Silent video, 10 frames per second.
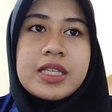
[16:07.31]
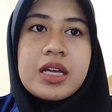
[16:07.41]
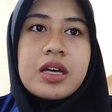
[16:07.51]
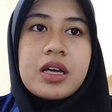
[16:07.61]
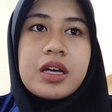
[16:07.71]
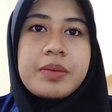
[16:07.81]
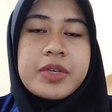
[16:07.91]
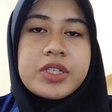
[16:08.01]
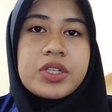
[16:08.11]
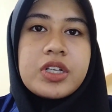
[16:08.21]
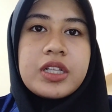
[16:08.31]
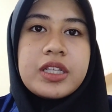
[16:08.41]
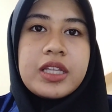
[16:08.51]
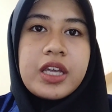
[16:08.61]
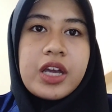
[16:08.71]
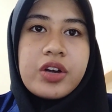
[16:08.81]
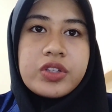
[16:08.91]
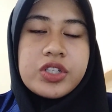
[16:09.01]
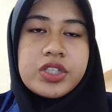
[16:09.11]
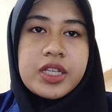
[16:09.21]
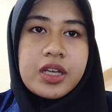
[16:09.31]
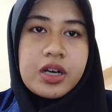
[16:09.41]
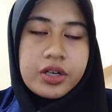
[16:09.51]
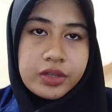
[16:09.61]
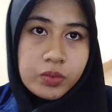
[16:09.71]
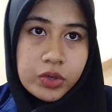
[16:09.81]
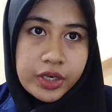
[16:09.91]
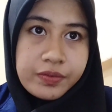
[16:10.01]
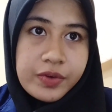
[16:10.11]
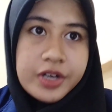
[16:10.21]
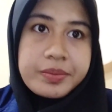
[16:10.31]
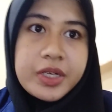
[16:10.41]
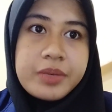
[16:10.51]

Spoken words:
personality characteristic, current work environment,